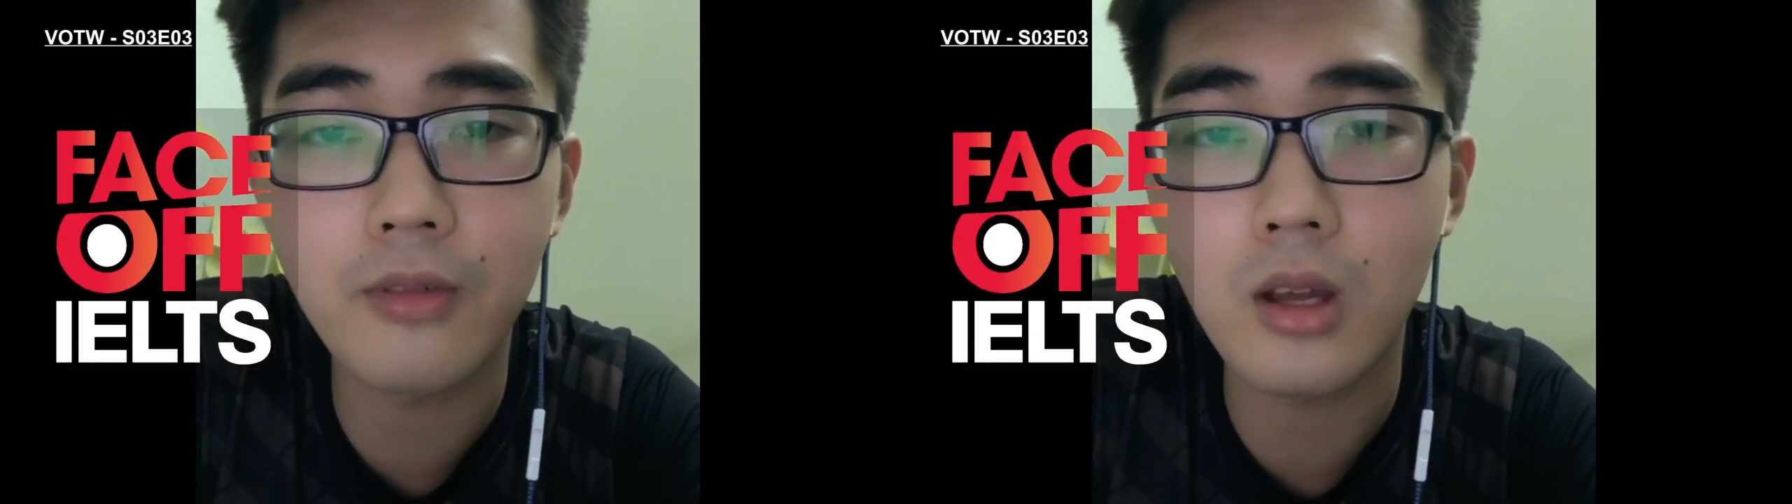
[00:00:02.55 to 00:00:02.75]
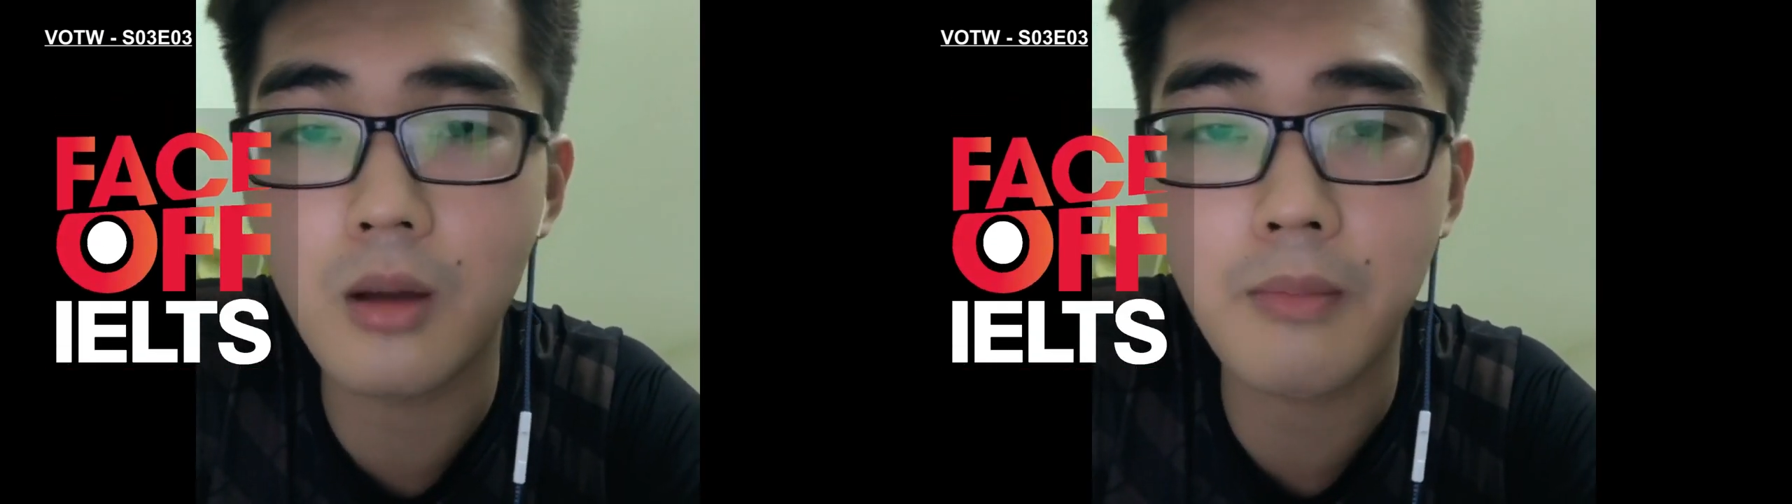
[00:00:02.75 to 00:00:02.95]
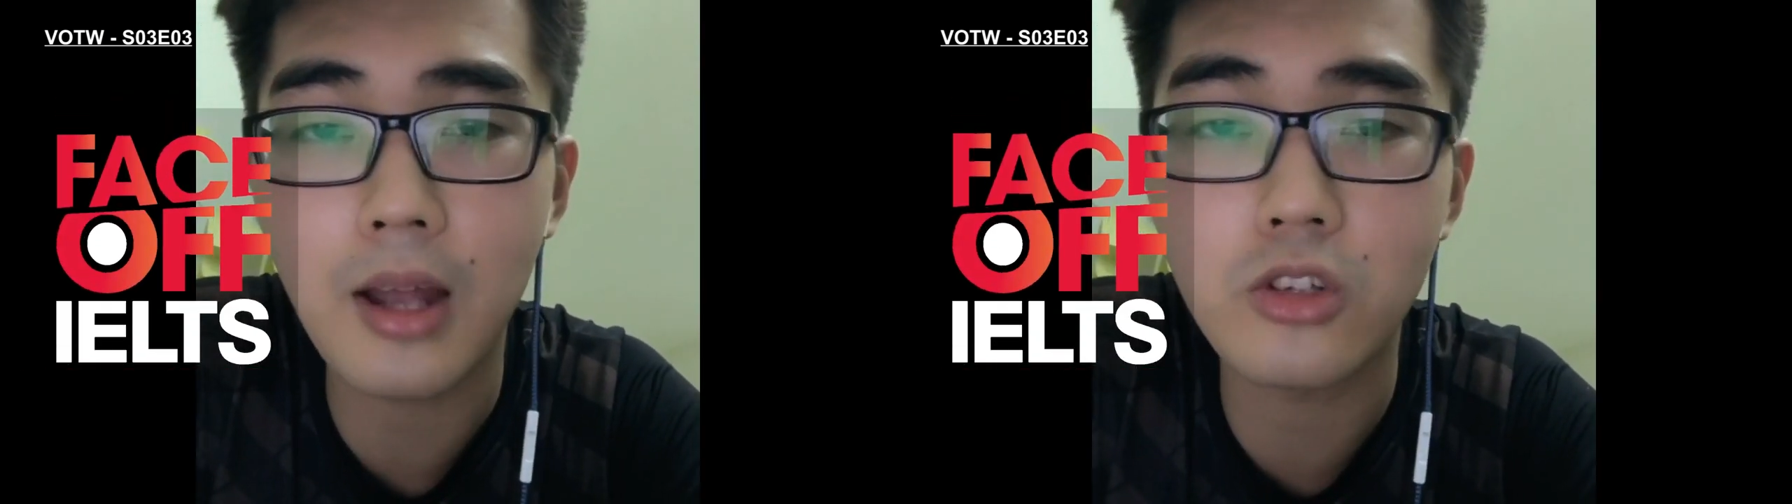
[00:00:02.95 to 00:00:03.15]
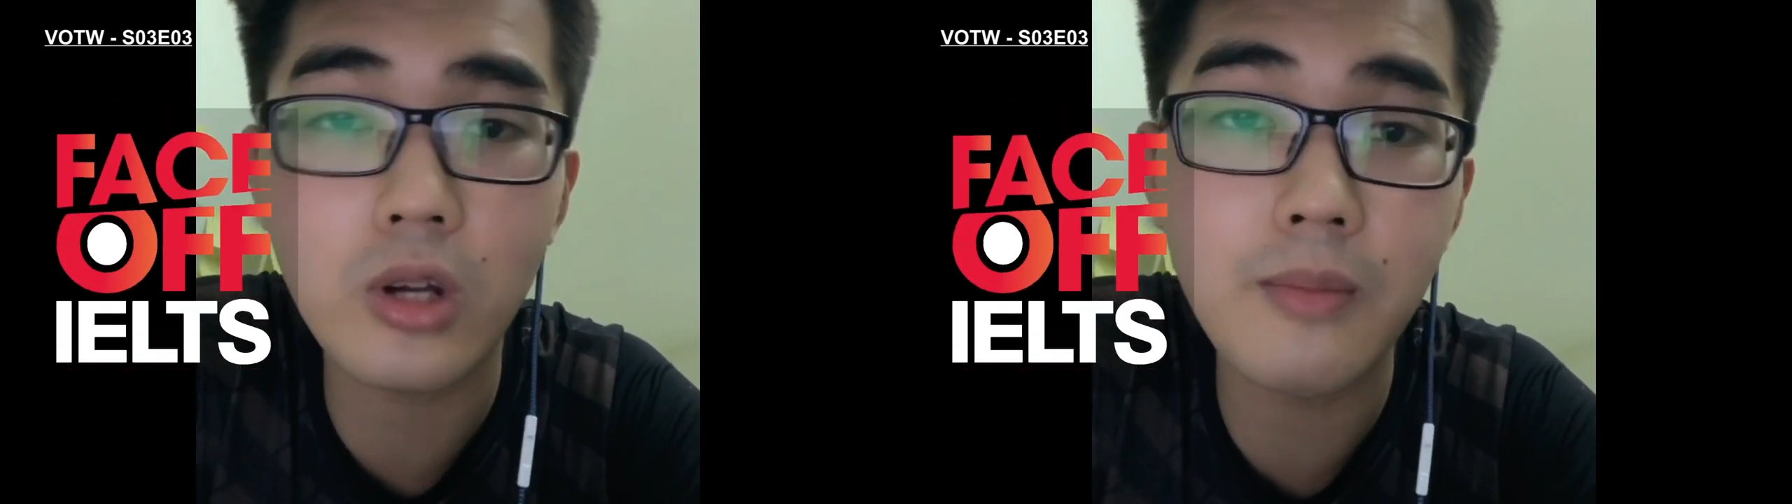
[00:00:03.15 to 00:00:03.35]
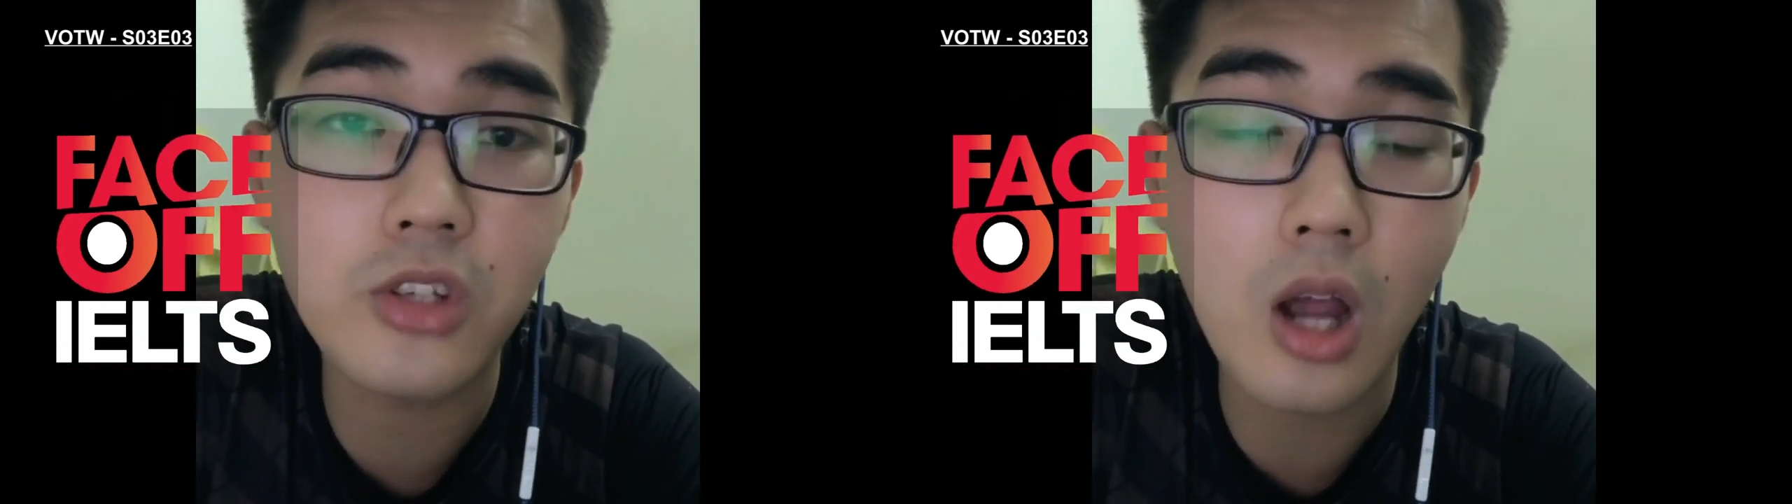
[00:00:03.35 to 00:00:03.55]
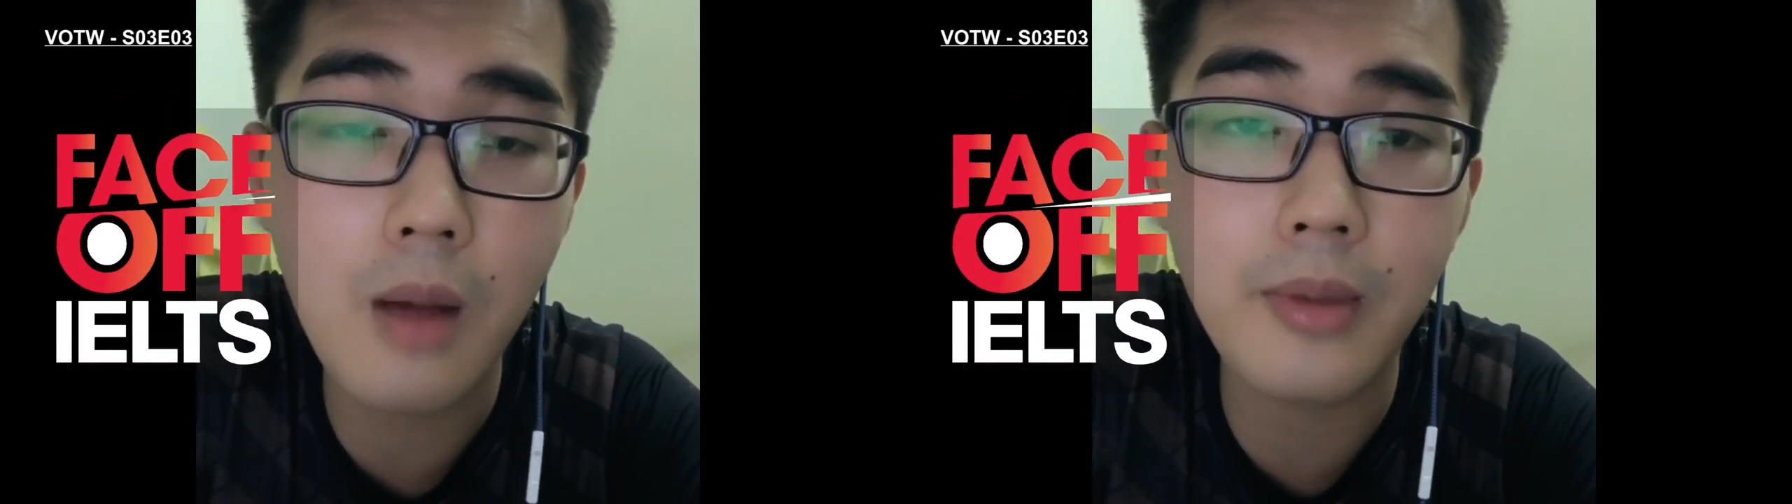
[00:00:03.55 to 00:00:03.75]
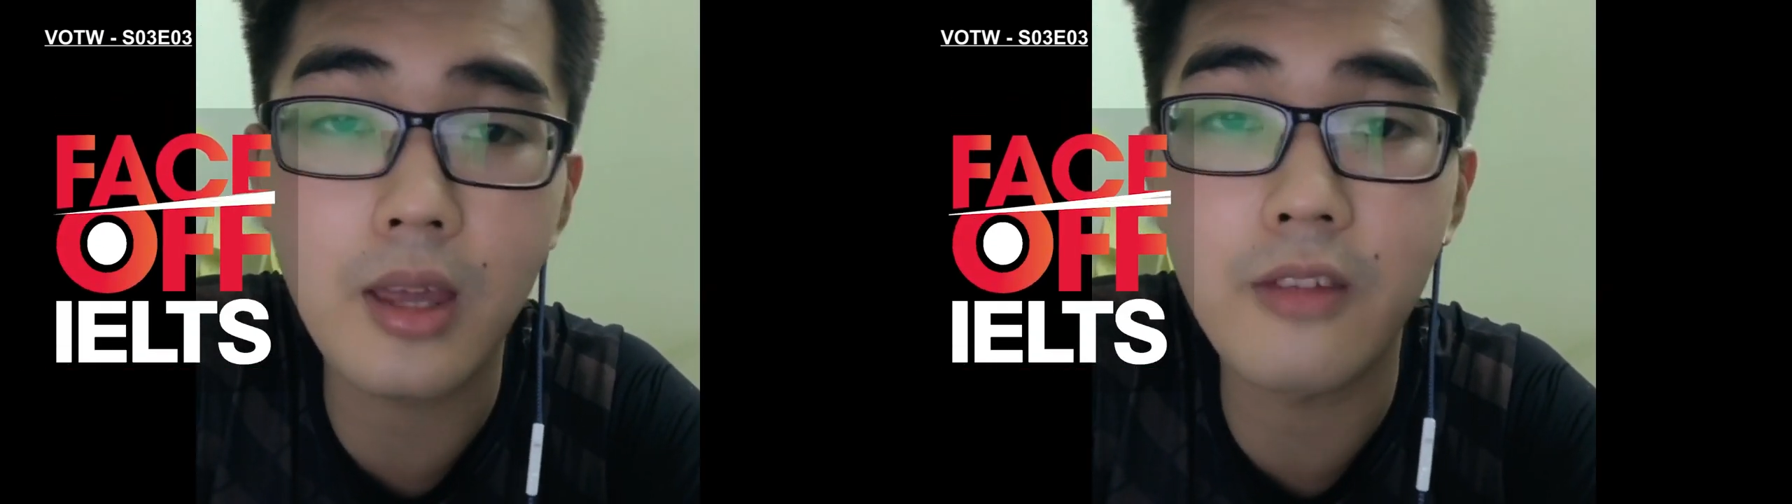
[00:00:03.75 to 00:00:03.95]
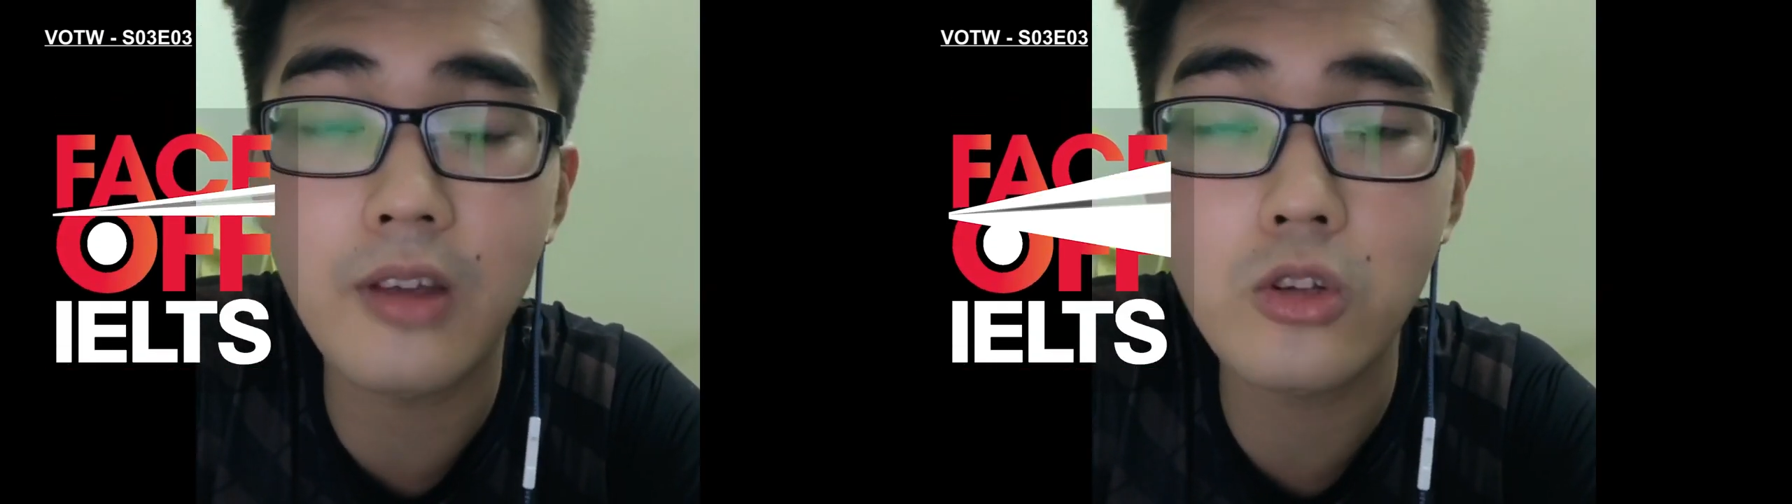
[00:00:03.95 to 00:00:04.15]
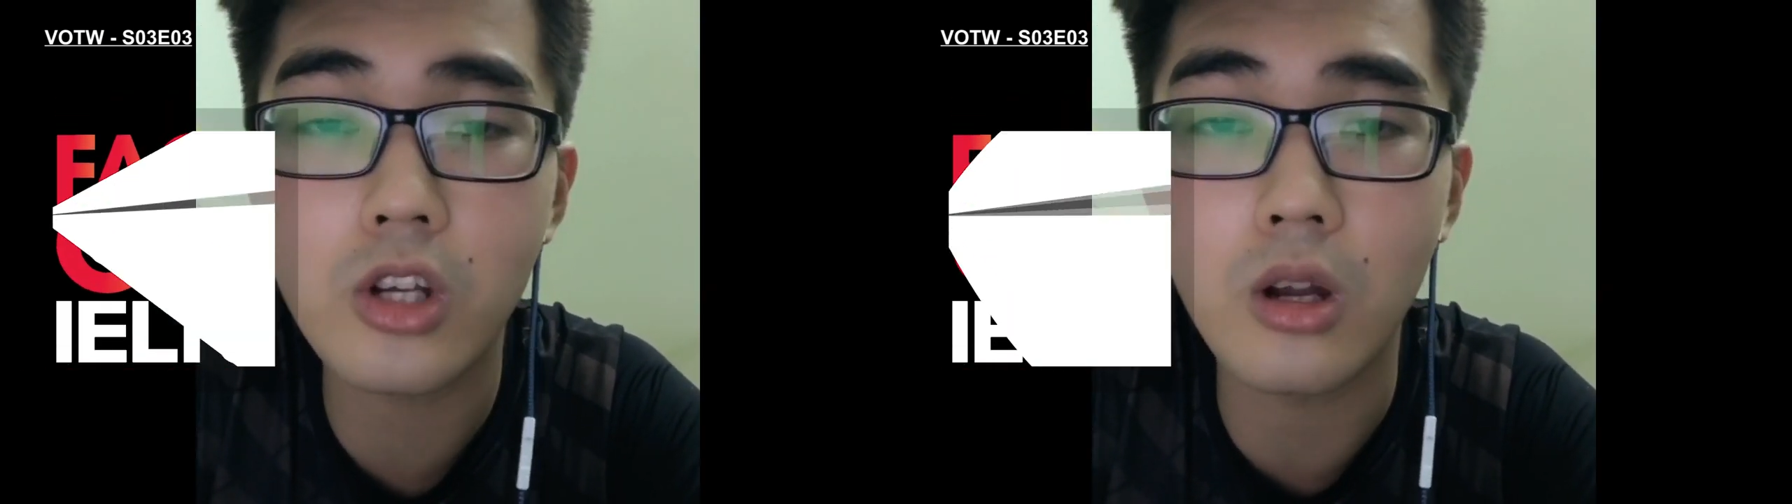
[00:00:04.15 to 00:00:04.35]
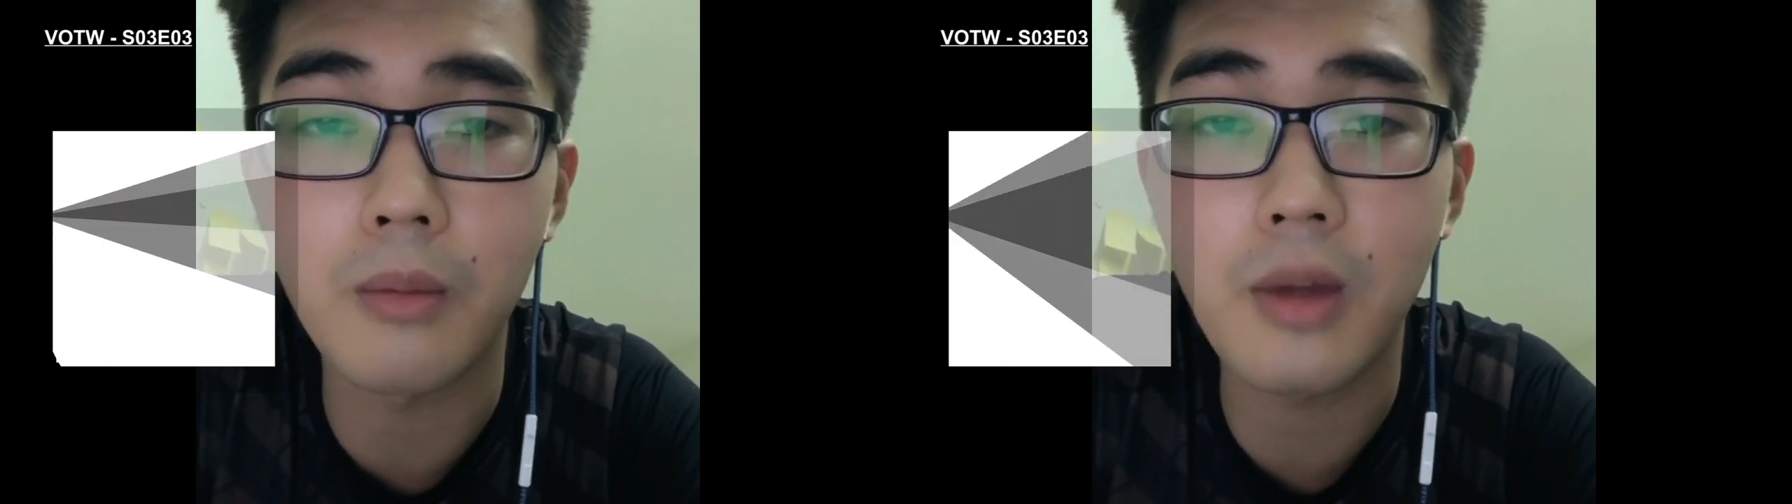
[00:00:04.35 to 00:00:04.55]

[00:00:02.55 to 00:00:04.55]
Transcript: uh, my dream job in the future.